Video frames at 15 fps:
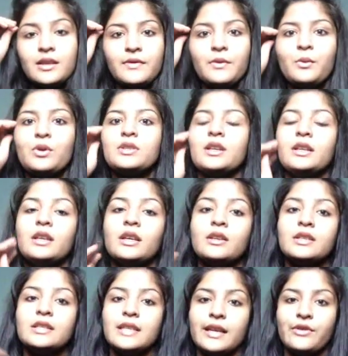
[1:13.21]
If you want any
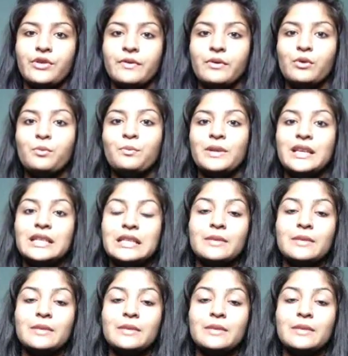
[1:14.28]
detailed review, please